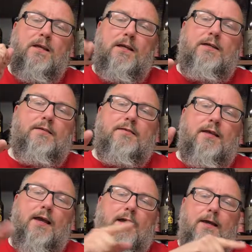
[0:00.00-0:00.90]
is
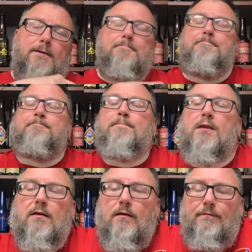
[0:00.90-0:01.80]
a
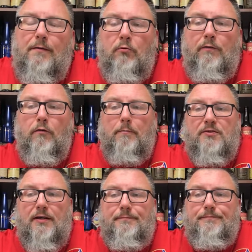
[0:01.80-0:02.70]

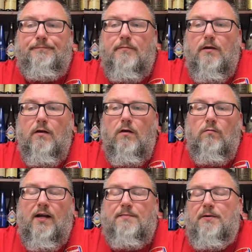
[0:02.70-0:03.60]
5.4%
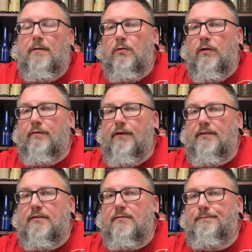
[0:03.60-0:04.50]
raspberry Berliner
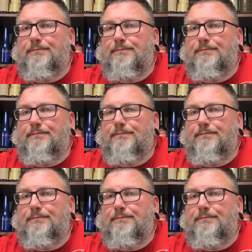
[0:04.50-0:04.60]
Weiss.